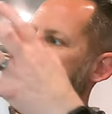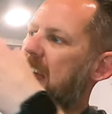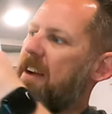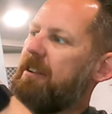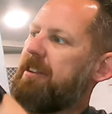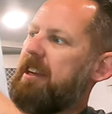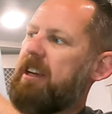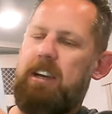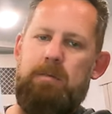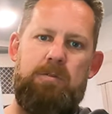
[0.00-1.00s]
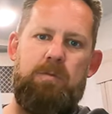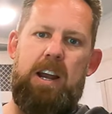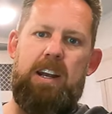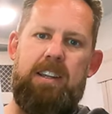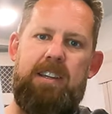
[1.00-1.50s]
everything comes
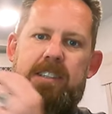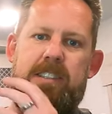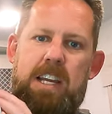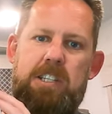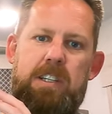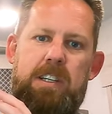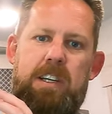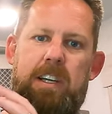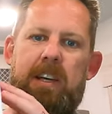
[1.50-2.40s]
right into this section